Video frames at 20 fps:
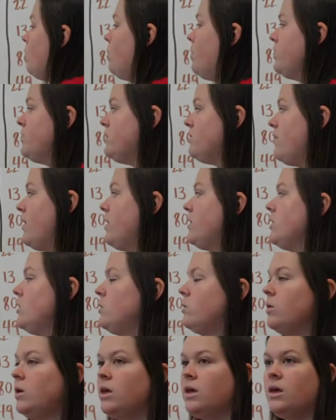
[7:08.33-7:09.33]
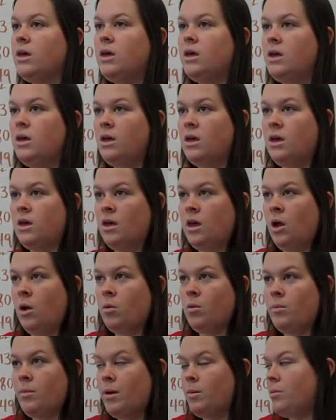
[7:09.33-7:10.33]
our ones value.
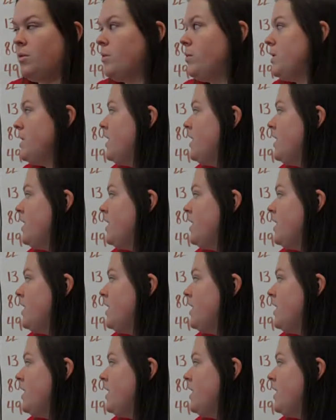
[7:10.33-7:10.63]
Remember,